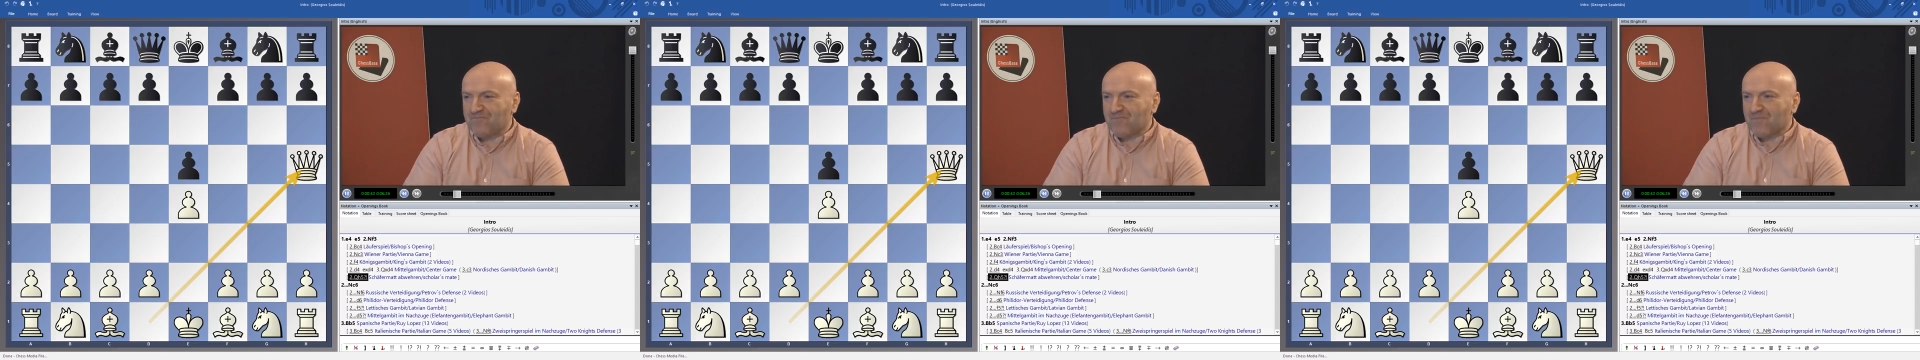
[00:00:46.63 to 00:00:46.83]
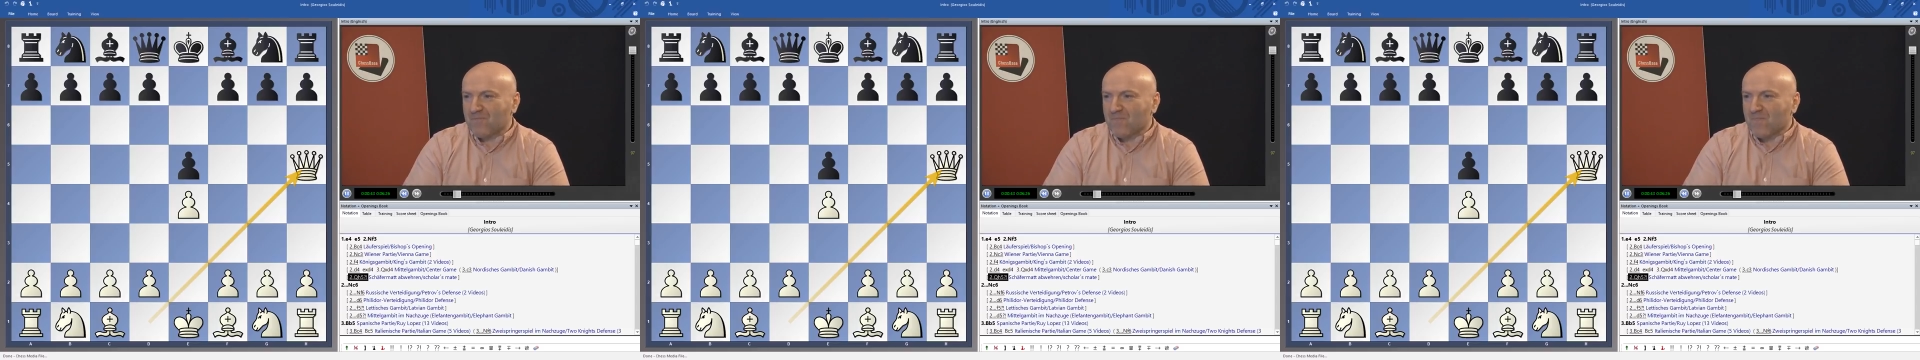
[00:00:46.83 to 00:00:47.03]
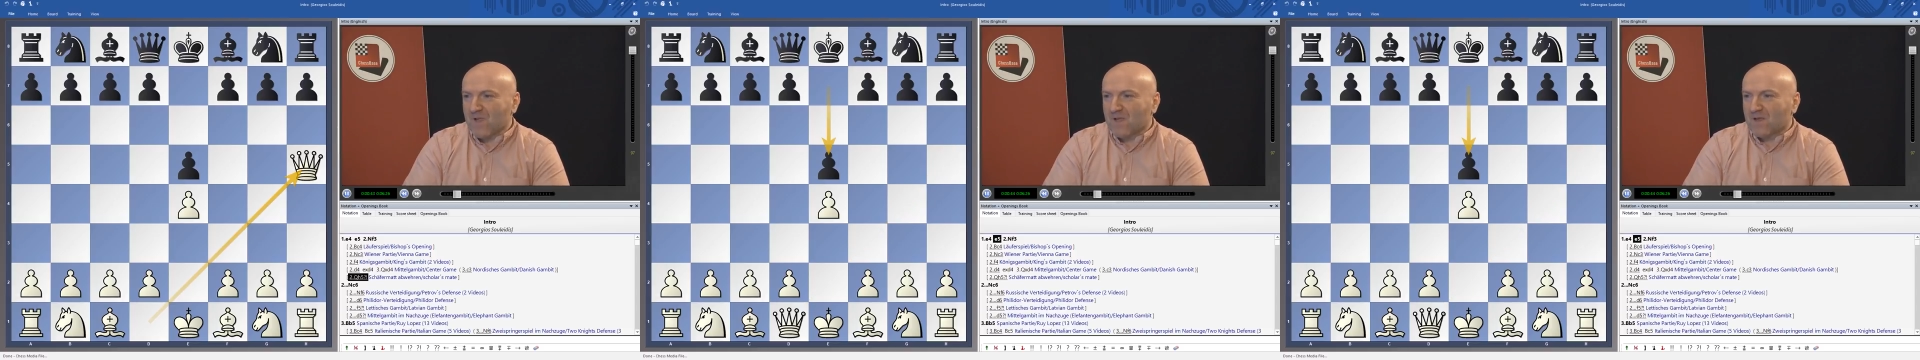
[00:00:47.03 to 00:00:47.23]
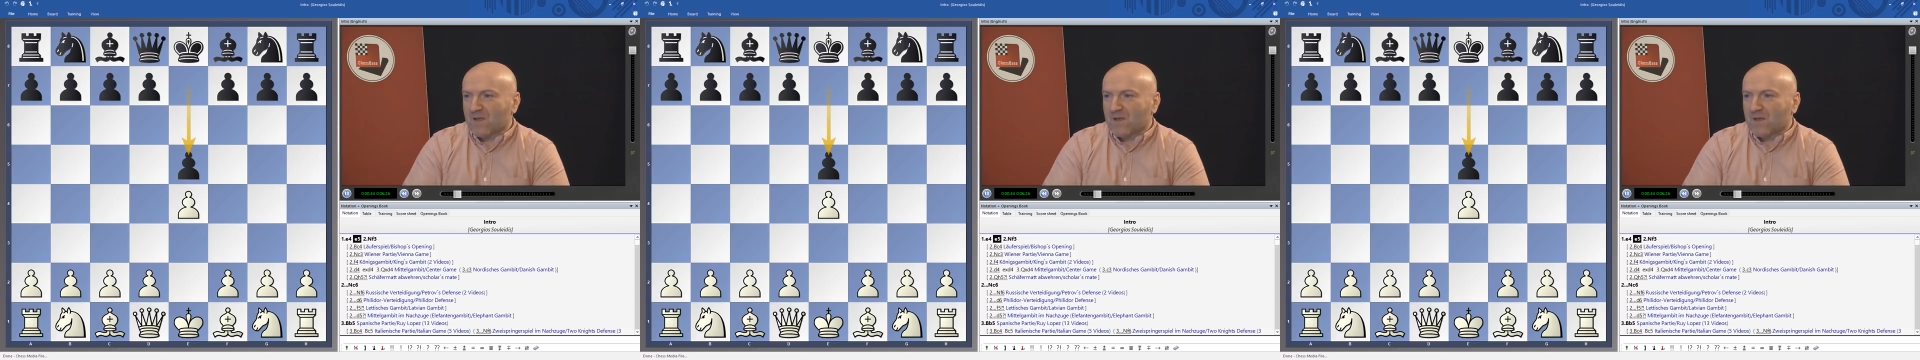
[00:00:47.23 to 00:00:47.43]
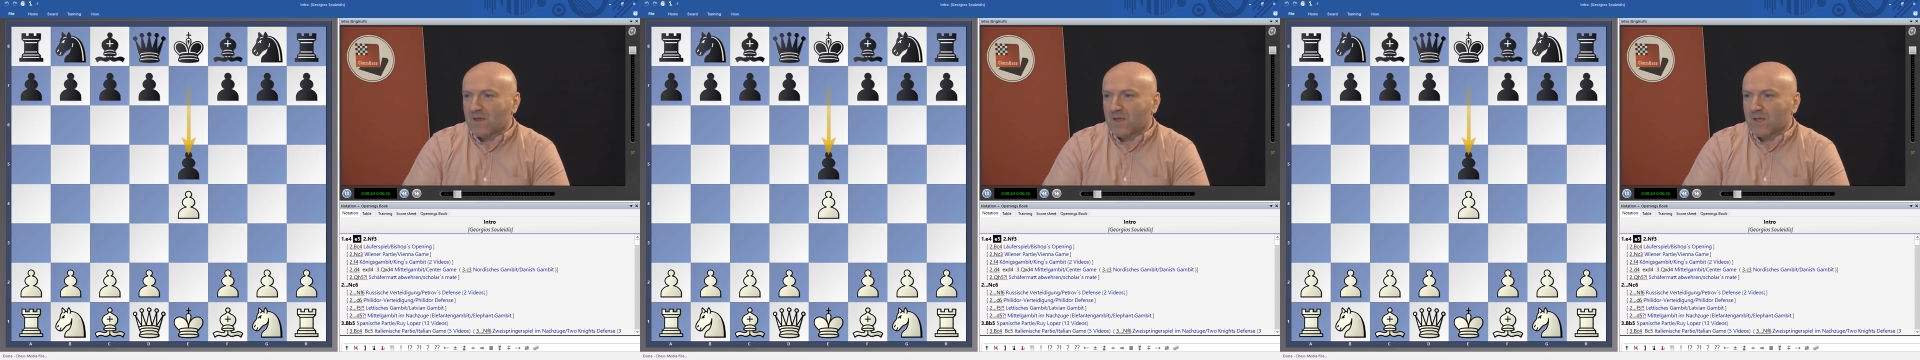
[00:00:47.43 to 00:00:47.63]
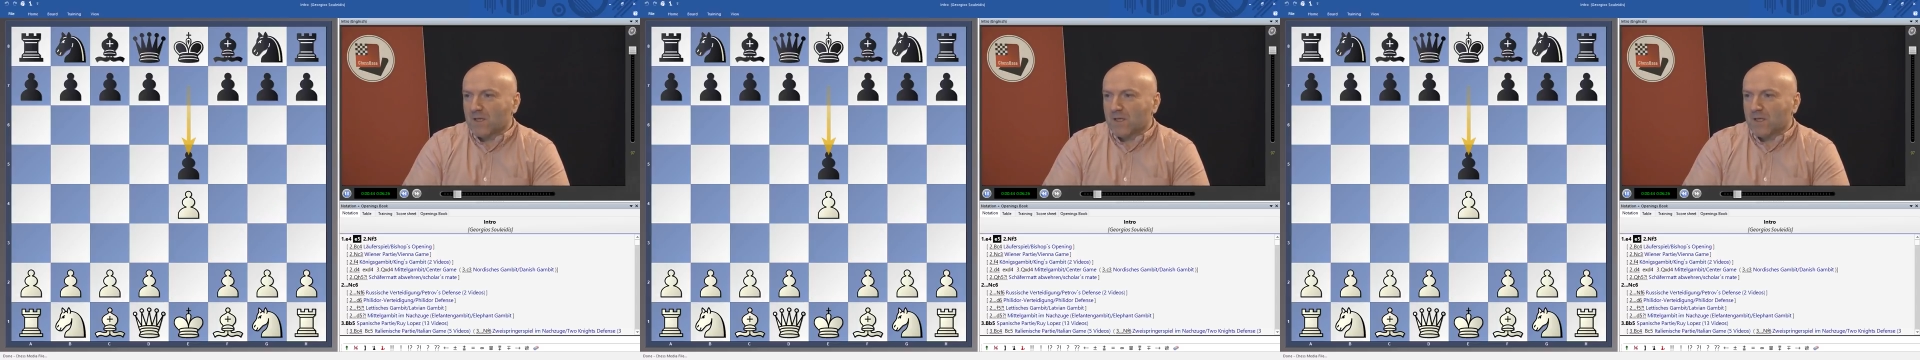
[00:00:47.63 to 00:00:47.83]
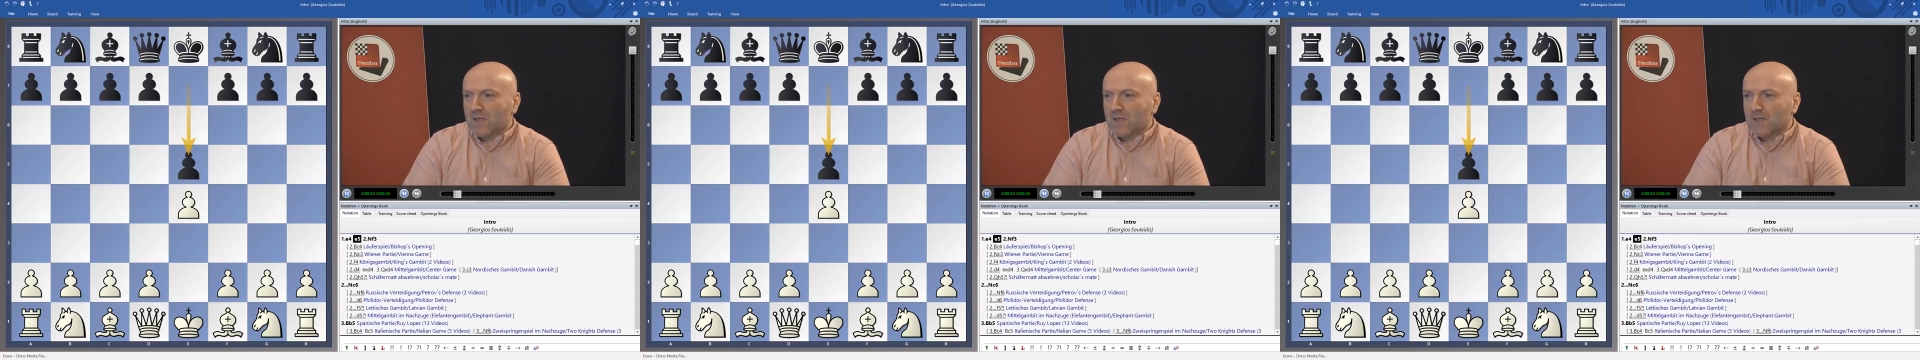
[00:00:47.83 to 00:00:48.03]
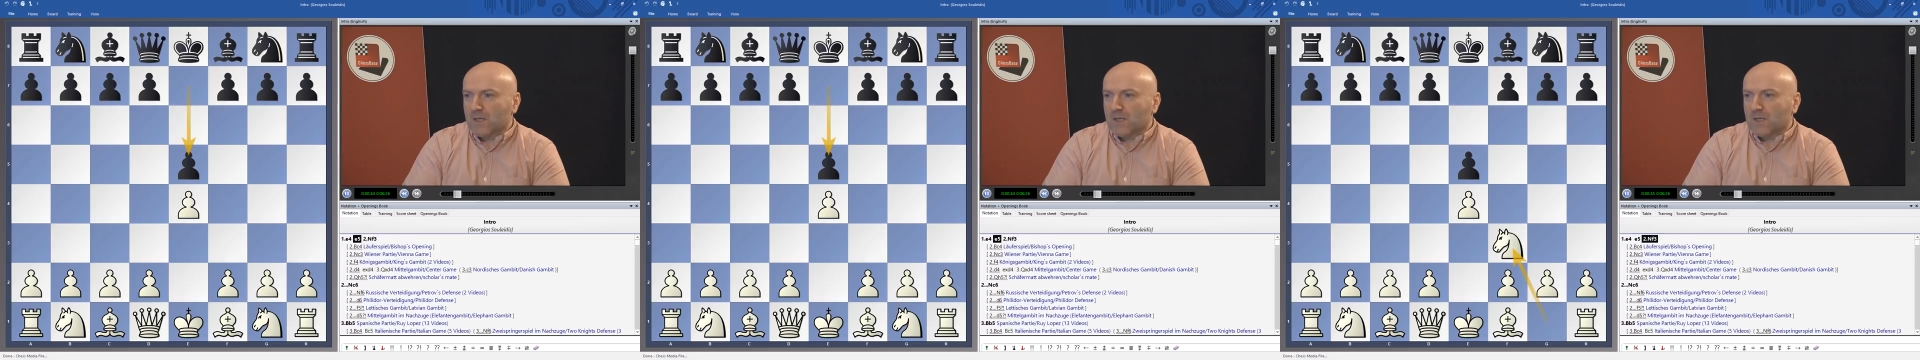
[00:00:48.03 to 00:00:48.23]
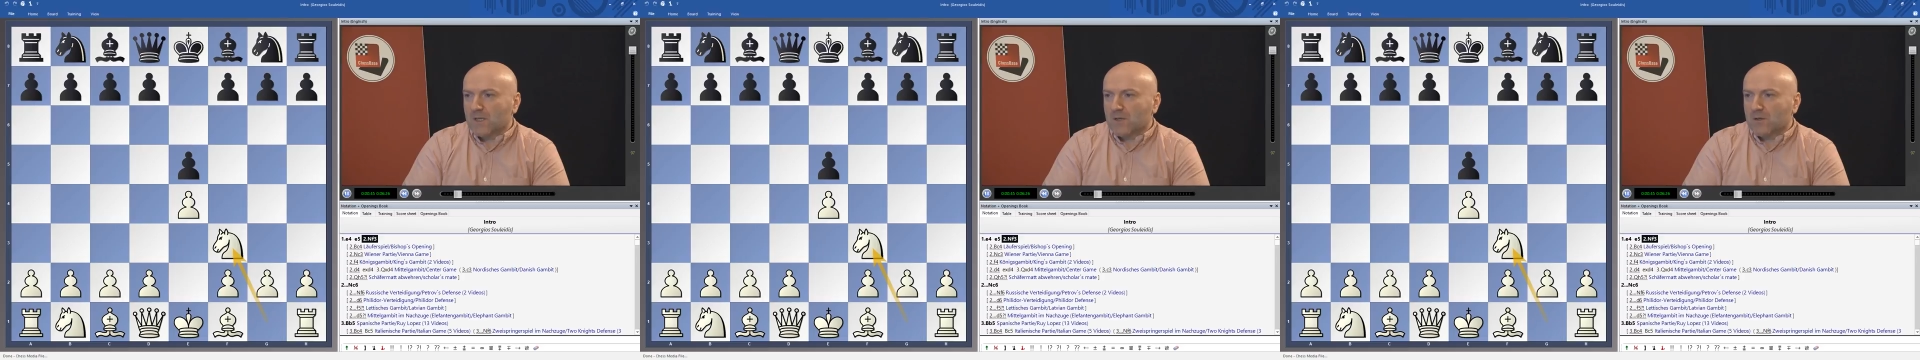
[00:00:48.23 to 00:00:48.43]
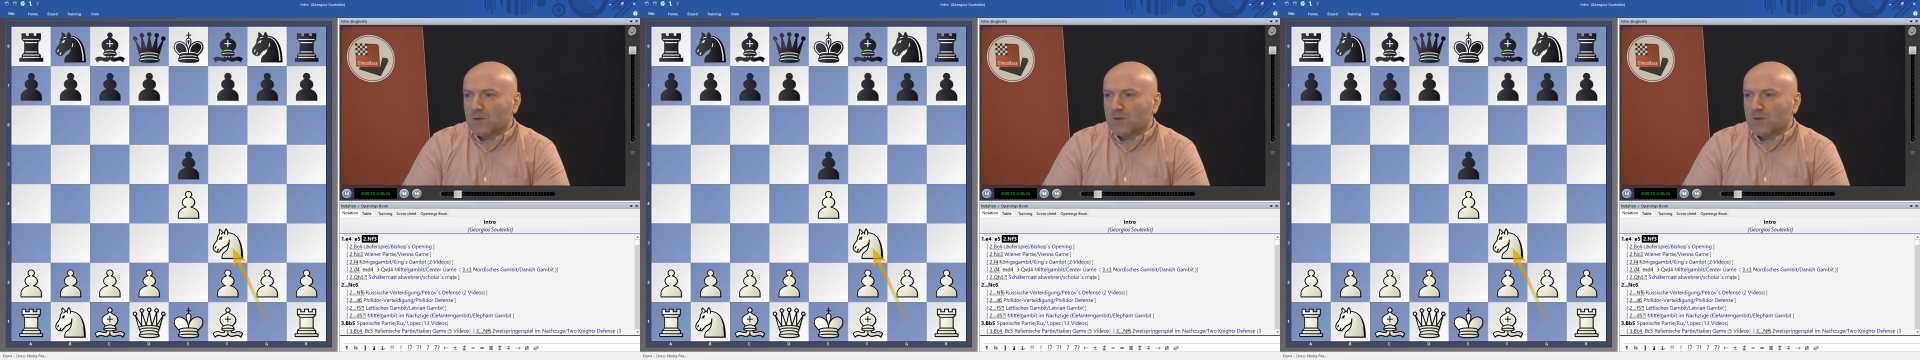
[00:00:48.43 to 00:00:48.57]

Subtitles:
[no speech]